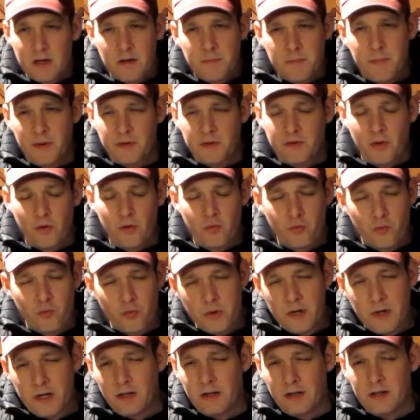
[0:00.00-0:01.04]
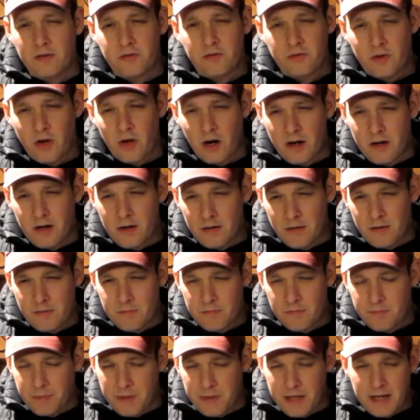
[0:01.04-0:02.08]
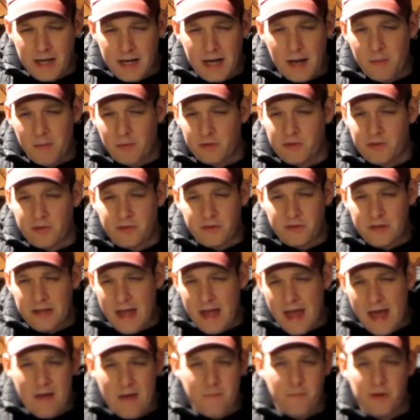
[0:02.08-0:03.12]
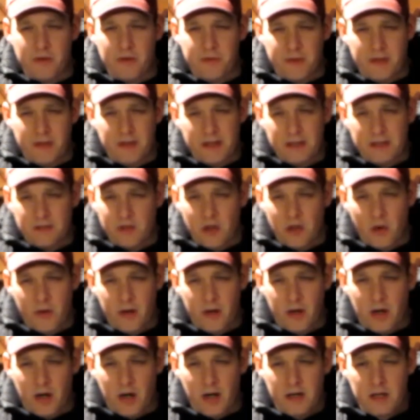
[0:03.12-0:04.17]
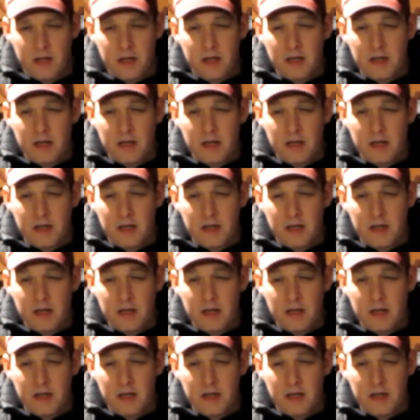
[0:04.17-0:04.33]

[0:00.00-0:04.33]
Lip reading: but to really start being able to see everything that's going on